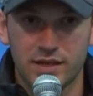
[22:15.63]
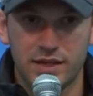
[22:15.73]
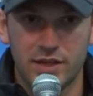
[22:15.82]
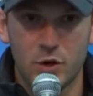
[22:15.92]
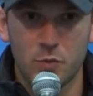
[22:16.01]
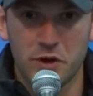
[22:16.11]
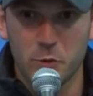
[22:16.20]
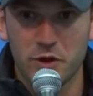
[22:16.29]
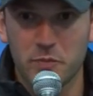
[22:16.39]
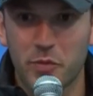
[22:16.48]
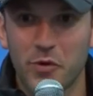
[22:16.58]
He know my
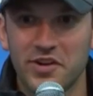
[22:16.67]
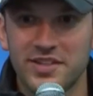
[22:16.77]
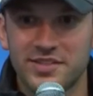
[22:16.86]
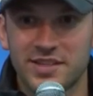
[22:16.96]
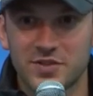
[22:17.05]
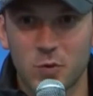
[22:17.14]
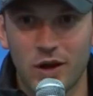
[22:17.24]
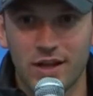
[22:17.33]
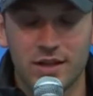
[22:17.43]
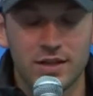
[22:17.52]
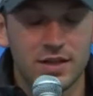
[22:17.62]
weak points as
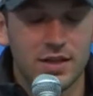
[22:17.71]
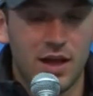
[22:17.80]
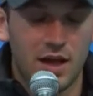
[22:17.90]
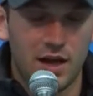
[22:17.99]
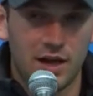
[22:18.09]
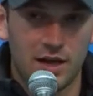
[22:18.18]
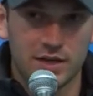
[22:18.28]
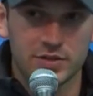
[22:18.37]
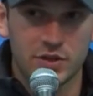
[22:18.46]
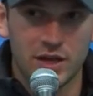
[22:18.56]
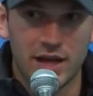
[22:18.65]
well.
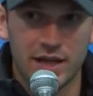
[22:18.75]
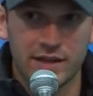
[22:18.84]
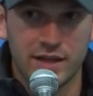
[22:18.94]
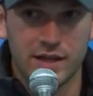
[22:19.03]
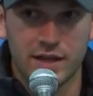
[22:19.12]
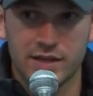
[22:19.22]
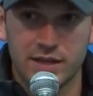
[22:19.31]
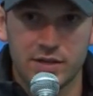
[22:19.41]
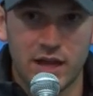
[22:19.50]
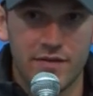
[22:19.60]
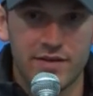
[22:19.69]
So I think
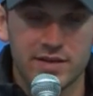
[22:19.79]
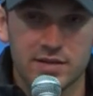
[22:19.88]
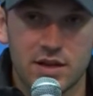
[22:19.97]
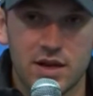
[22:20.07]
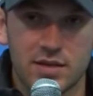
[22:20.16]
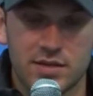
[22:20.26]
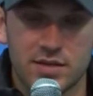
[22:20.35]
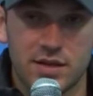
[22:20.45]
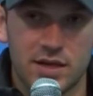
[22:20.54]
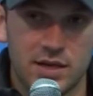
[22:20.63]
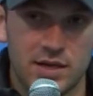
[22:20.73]
having Scott,
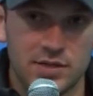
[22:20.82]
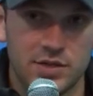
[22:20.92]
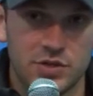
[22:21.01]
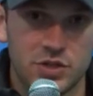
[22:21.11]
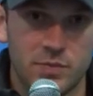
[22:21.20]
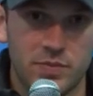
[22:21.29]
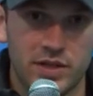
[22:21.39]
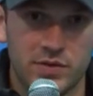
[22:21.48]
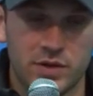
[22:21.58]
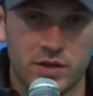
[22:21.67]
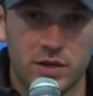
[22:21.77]
you know, jumping
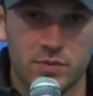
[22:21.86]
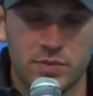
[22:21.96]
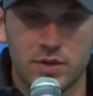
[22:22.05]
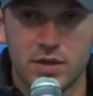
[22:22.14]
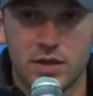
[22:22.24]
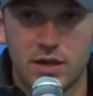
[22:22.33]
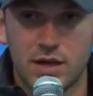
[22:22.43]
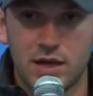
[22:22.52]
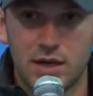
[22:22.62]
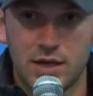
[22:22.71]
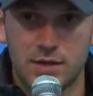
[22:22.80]
into the Cup,
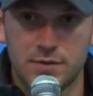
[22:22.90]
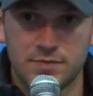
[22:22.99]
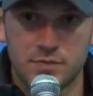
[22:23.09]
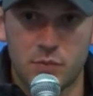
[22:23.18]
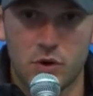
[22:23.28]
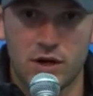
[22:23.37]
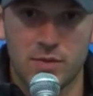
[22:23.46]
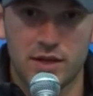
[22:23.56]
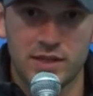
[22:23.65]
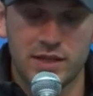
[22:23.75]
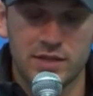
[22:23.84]
program,
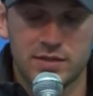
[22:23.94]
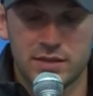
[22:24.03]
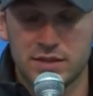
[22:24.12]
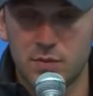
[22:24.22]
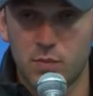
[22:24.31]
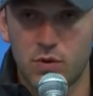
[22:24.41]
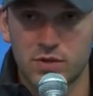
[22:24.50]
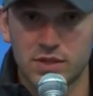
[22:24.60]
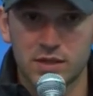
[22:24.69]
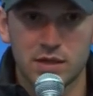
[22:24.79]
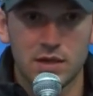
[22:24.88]
I think is
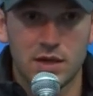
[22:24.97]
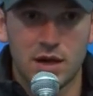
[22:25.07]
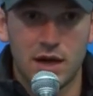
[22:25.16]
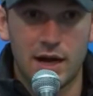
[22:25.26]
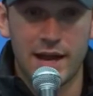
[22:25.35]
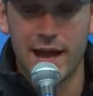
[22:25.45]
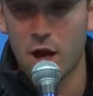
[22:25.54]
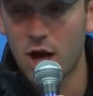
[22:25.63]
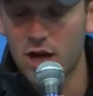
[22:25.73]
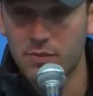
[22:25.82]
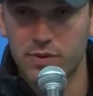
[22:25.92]
important. And I
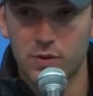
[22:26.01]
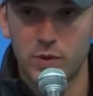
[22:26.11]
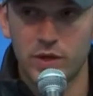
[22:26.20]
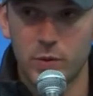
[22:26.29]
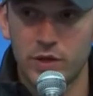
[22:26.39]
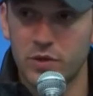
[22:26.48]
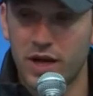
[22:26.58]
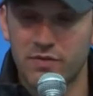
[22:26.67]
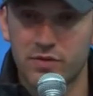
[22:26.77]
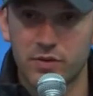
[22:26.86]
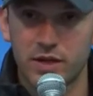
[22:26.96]
hope we don't
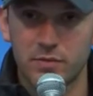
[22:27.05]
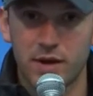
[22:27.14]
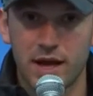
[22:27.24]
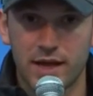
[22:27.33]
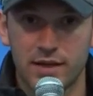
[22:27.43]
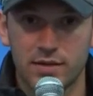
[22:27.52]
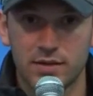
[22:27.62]
have to get back